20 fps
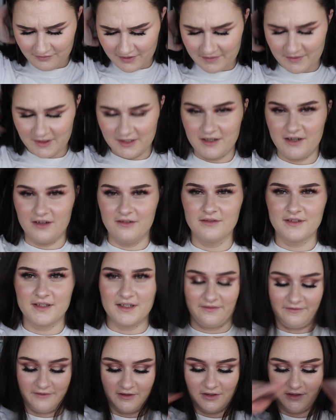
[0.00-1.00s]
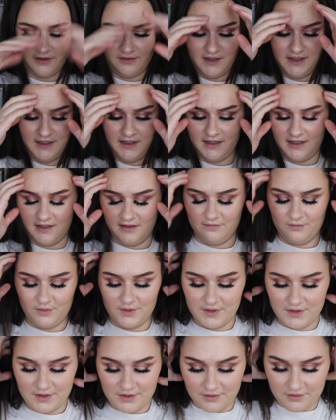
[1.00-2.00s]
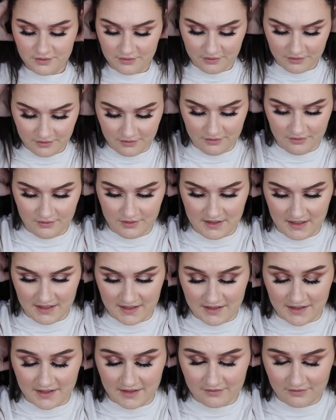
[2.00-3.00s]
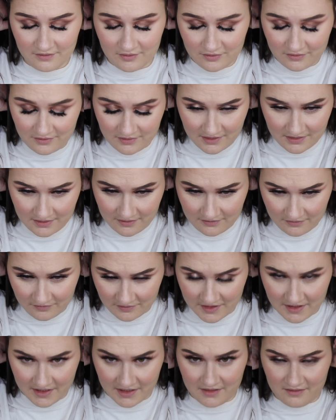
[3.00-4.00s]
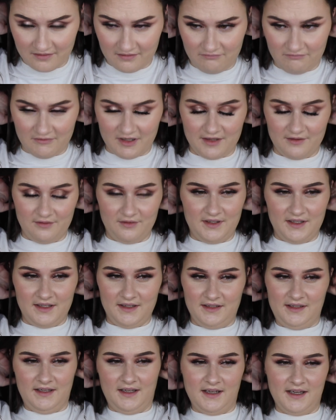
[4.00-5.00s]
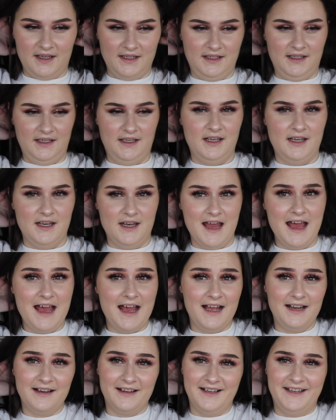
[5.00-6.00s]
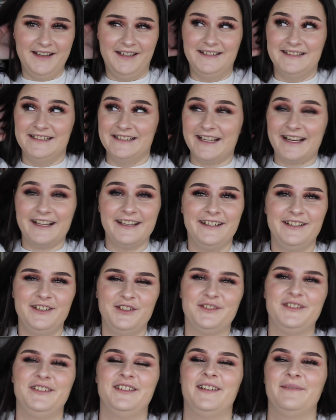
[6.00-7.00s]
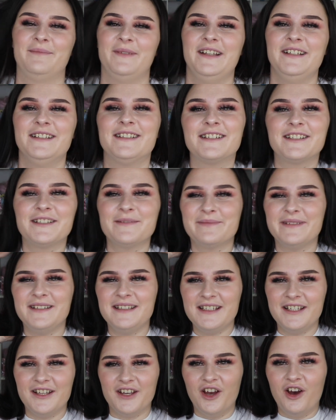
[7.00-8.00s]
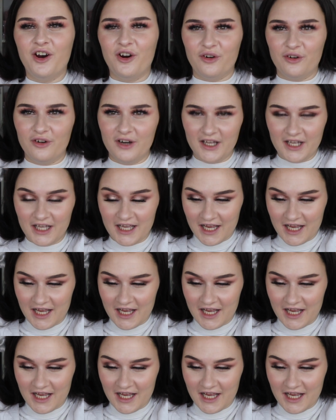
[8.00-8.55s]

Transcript: One of my goals that I forgot to write down was to do 10 nail looks or 10 nail sets, and I did not. I did none in June. I've been such a busy girl.